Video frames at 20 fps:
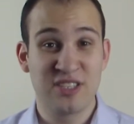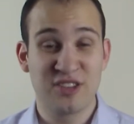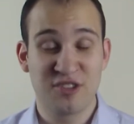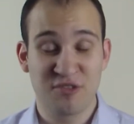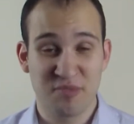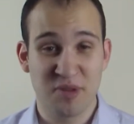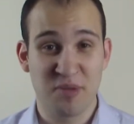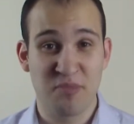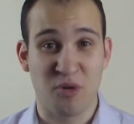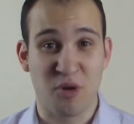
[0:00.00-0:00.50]
of
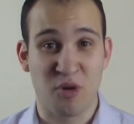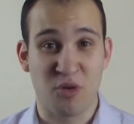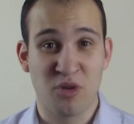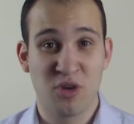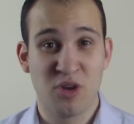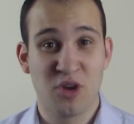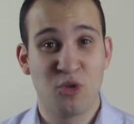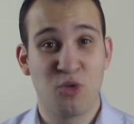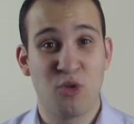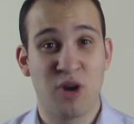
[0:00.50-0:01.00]
people
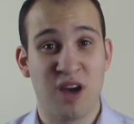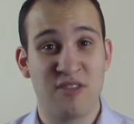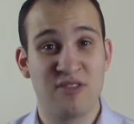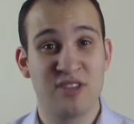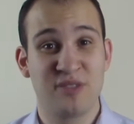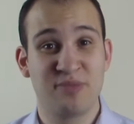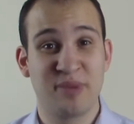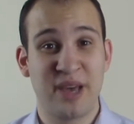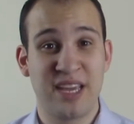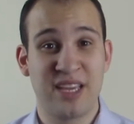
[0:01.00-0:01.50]
who have a
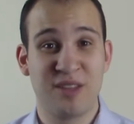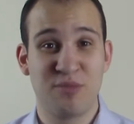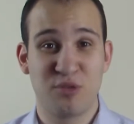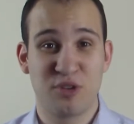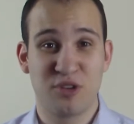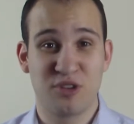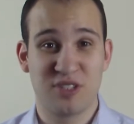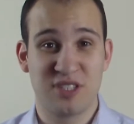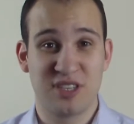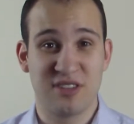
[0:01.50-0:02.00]
spike in
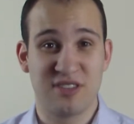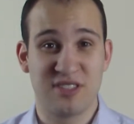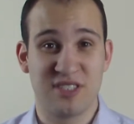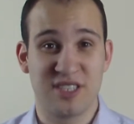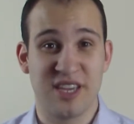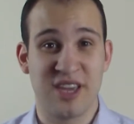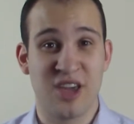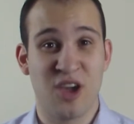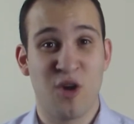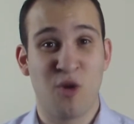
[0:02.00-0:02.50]

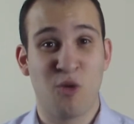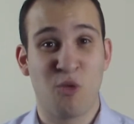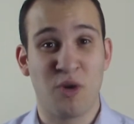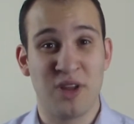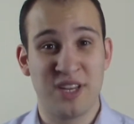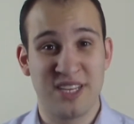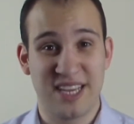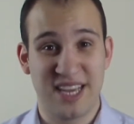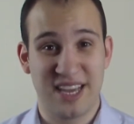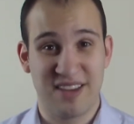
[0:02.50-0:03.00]
productivity when
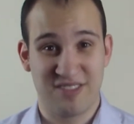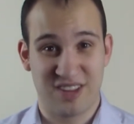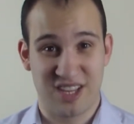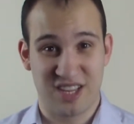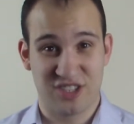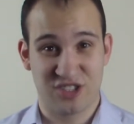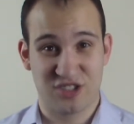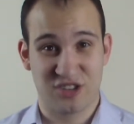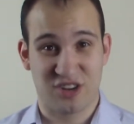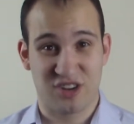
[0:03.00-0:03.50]
the evening
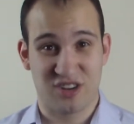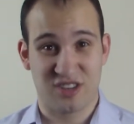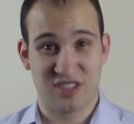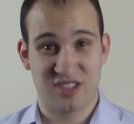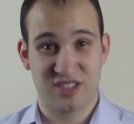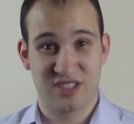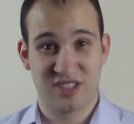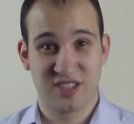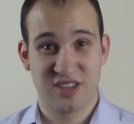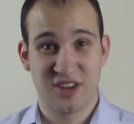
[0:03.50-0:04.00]

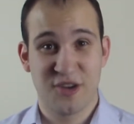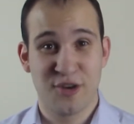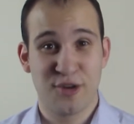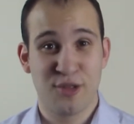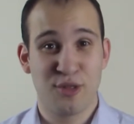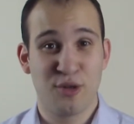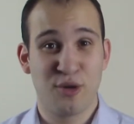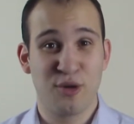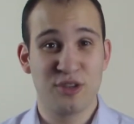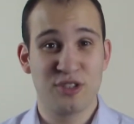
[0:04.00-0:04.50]
starts.
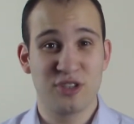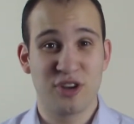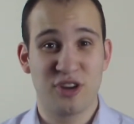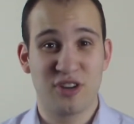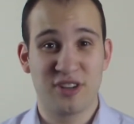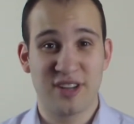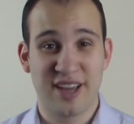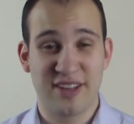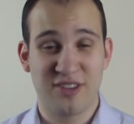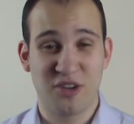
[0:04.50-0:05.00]
Those are
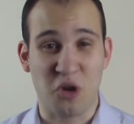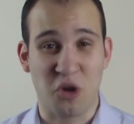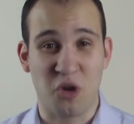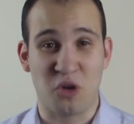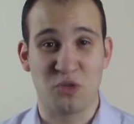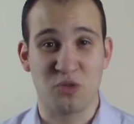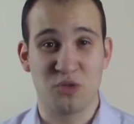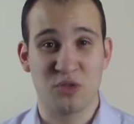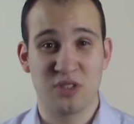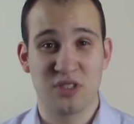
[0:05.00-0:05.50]
night
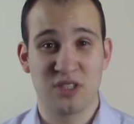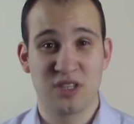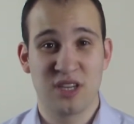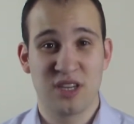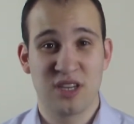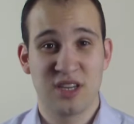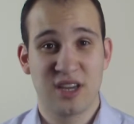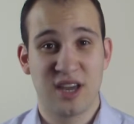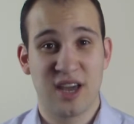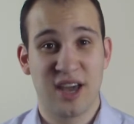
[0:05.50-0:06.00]
owls,
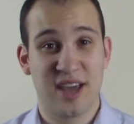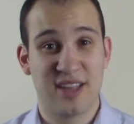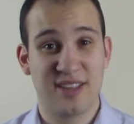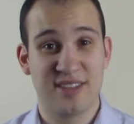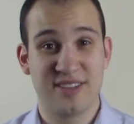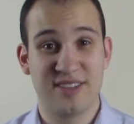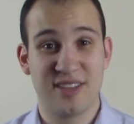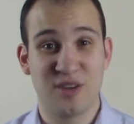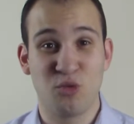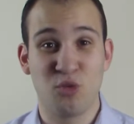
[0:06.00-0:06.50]
and
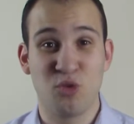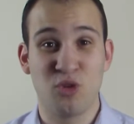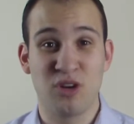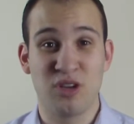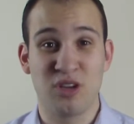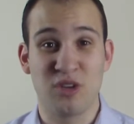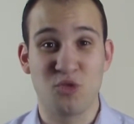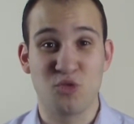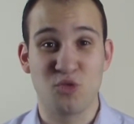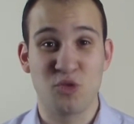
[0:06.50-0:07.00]
they work
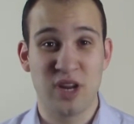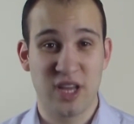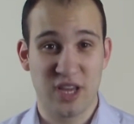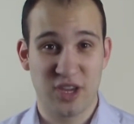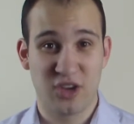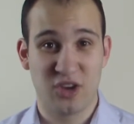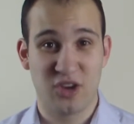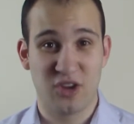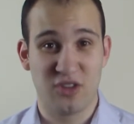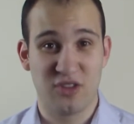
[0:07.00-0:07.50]
really
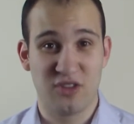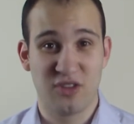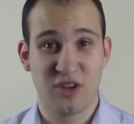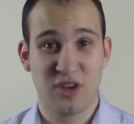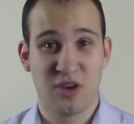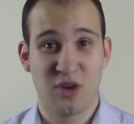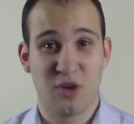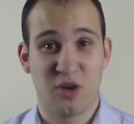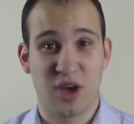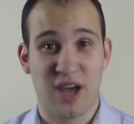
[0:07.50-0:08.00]
good
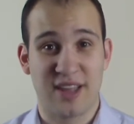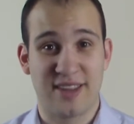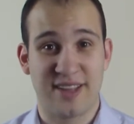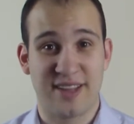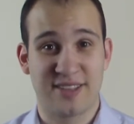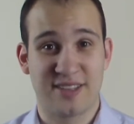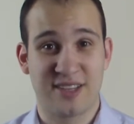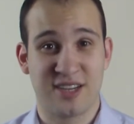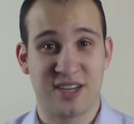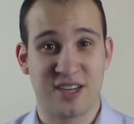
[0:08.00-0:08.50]
at that
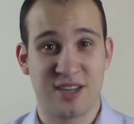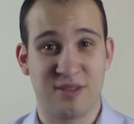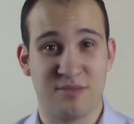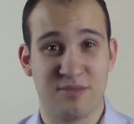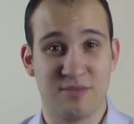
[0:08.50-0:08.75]
time.